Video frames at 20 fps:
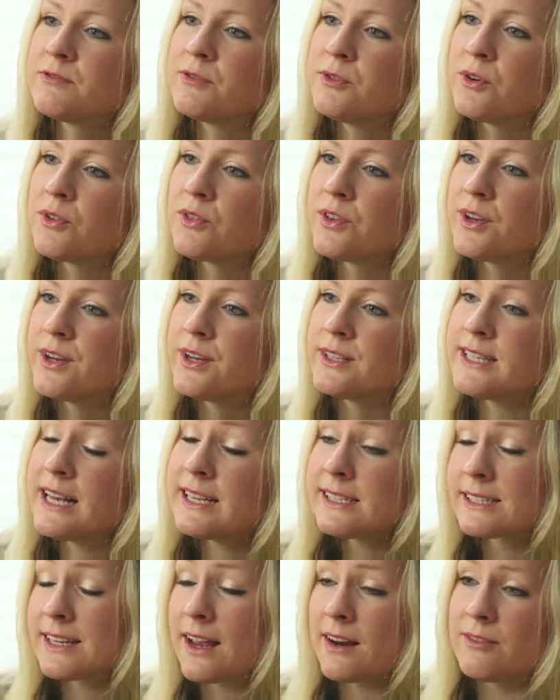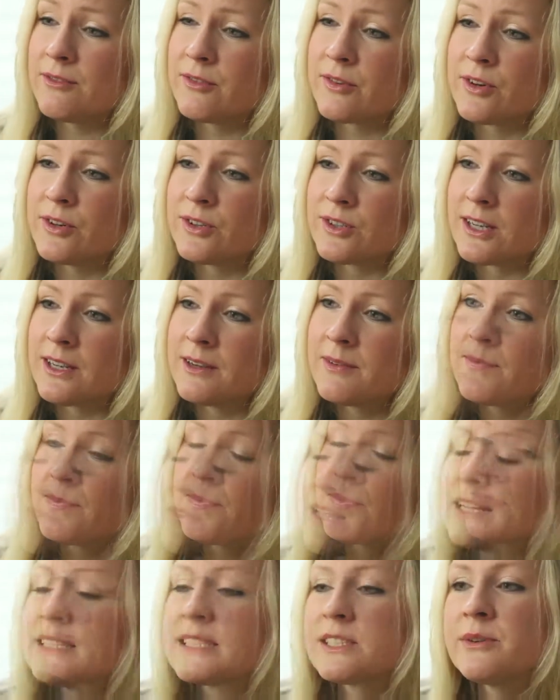for the descant recorder.
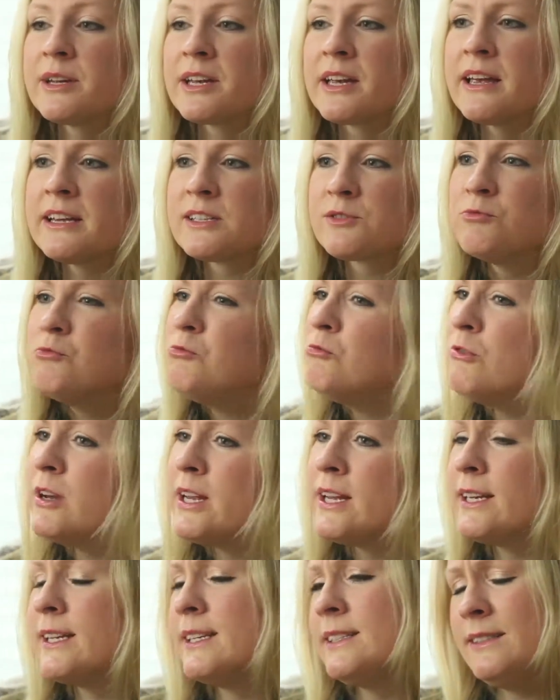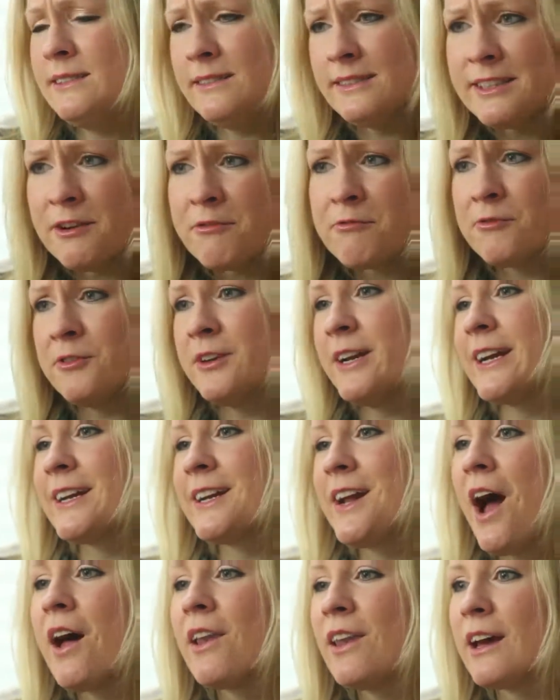And so it's really different
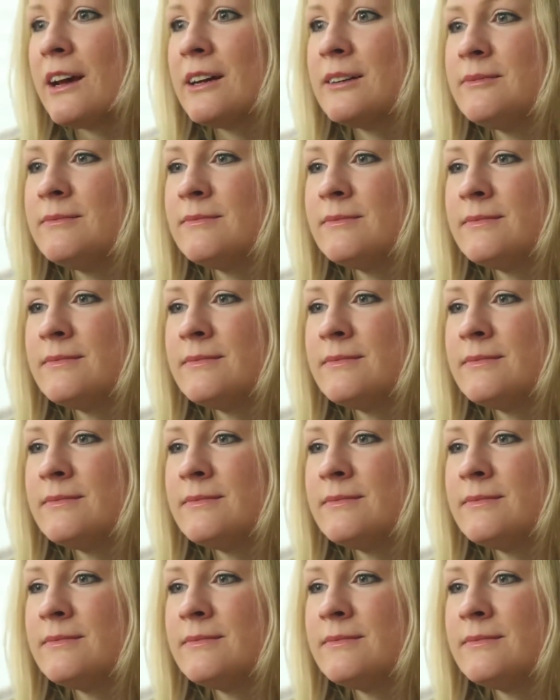in colour.